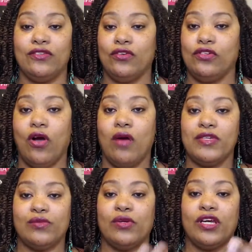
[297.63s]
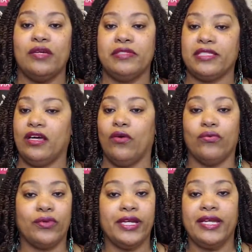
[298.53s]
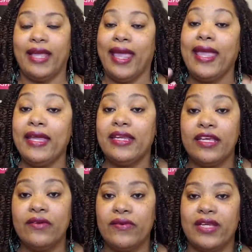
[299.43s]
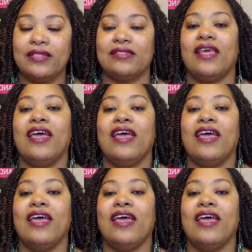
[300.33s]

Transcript: You know, you always want to upsell ring and earrings